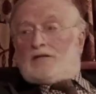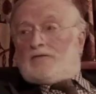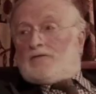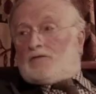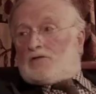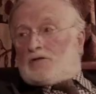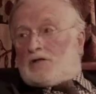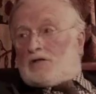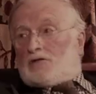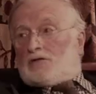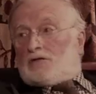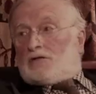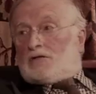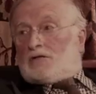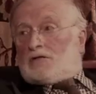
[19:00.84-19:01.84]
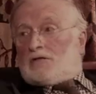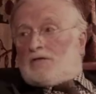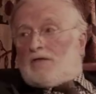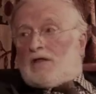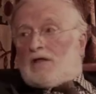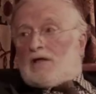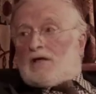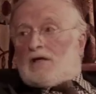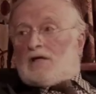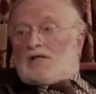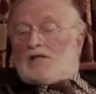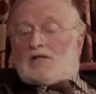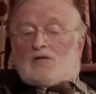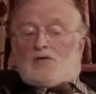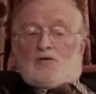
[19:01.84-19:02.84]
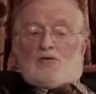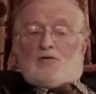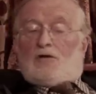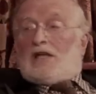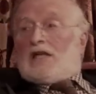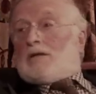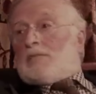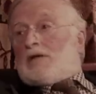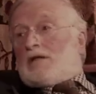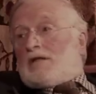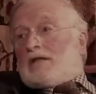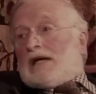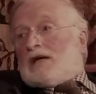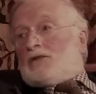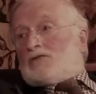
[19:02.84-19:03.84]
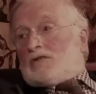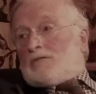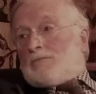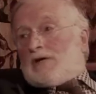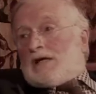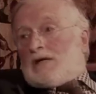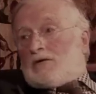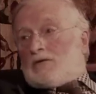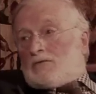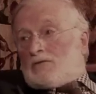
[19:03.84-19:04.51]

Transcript: different churches, and I said, could you lend me £1,000?